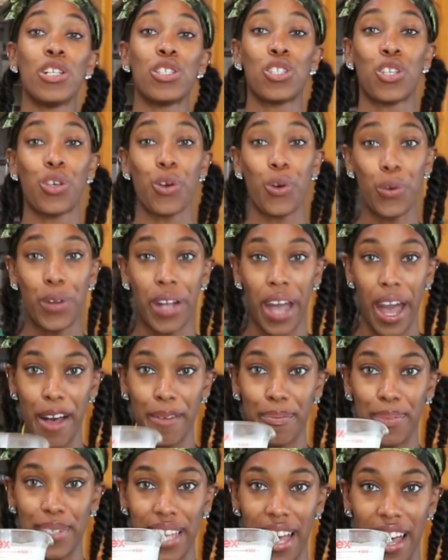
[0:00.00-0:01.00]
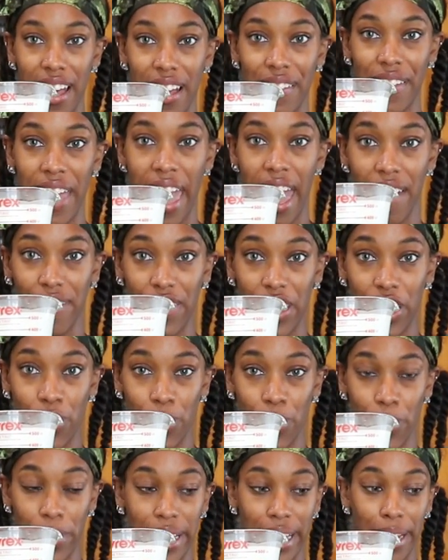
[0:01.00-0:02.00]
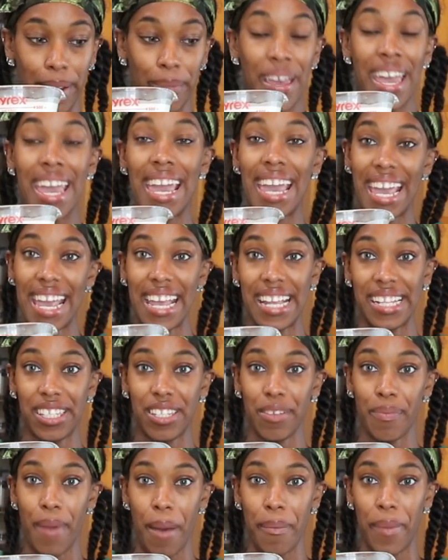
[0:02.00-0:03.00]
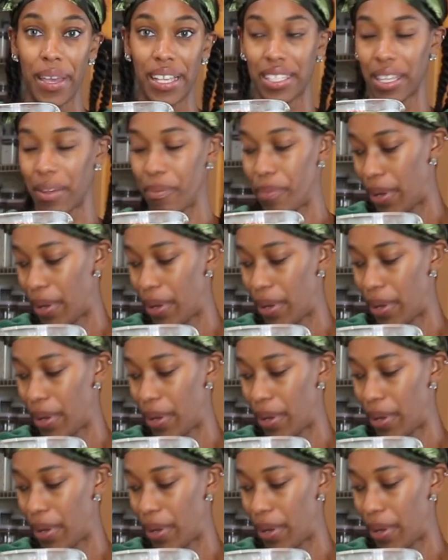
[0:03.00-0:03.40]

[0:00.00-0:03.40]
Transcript: 2 cups of heavy cream into my mixing